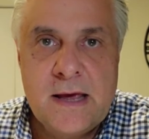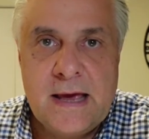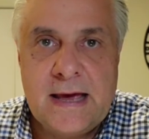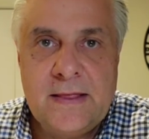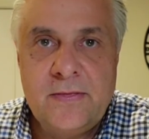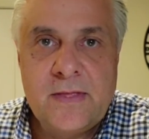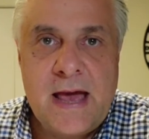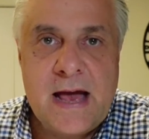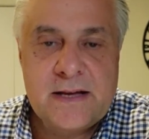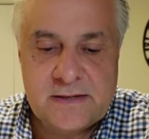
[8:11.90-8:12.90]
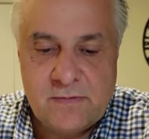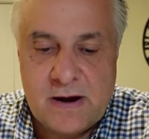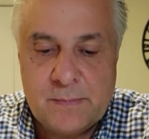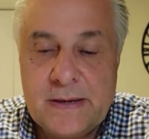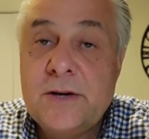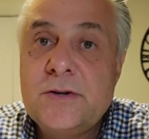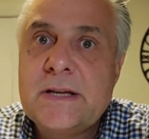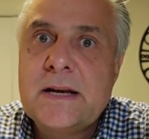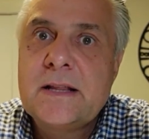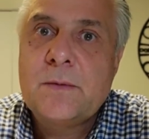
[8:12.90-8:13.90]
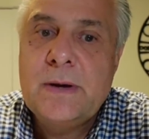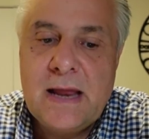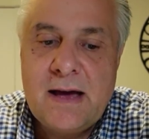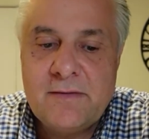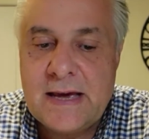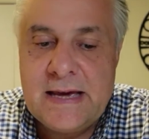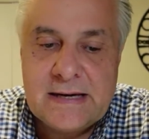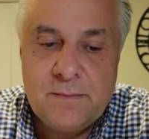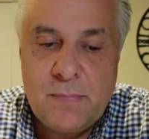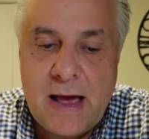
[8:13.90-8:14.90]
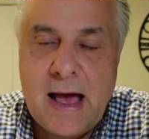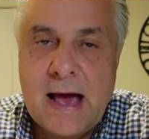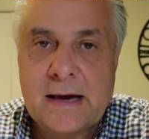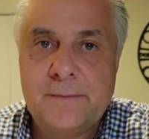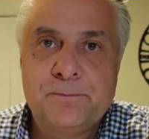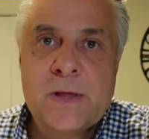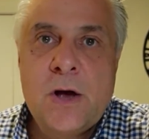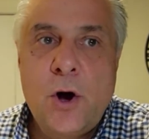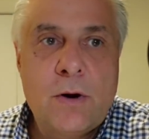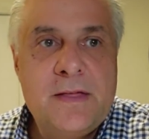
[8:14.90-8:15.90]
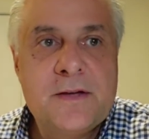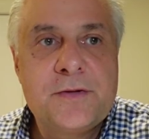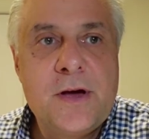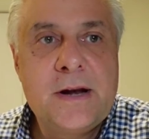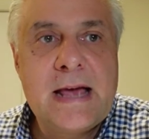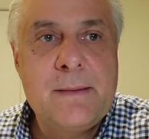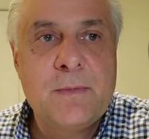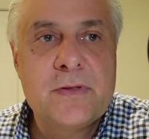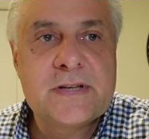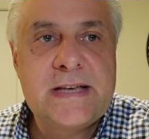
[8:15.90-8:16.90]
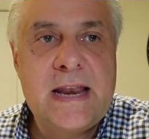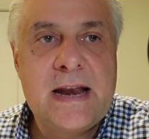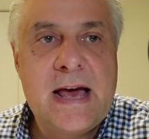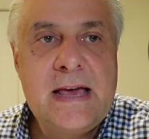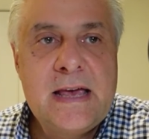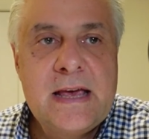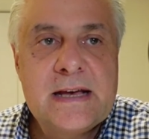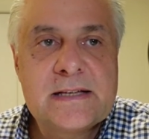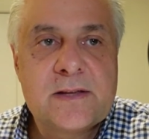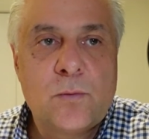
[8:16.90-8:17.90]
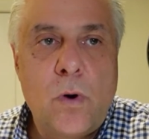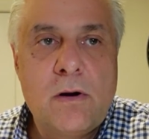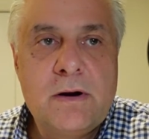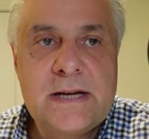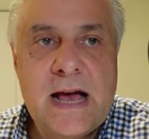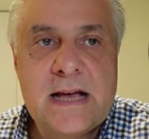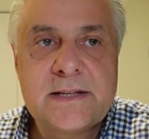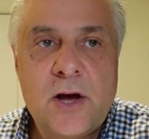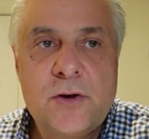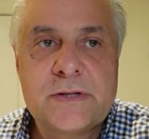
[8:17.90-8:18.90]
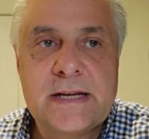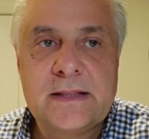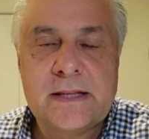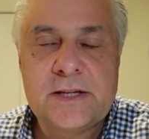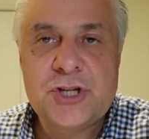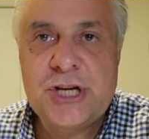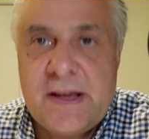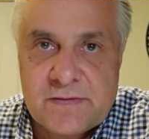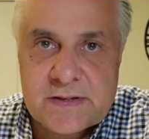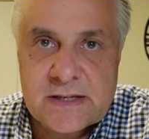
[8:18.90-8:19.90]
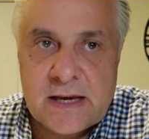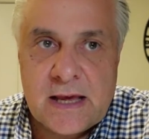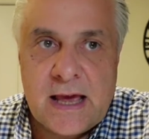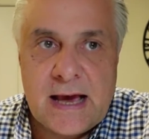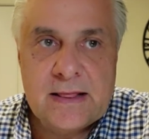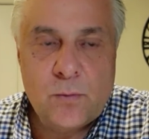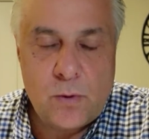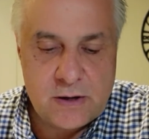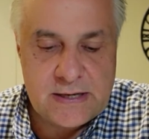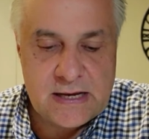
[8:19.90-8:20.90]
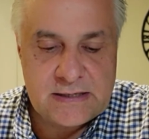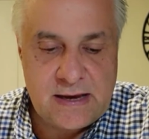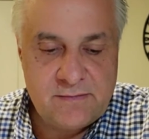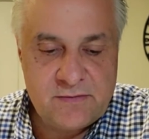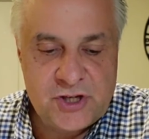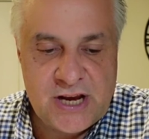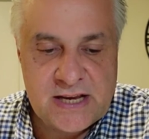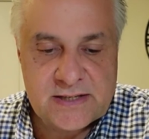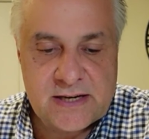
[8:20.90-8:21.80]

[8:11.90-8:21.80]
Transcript: in the House of Rugby in New Zealand that we love, Eden Park. All right, the third game on the Saturday is the Waratahs hosting the Chiefs, and the Waratahs have just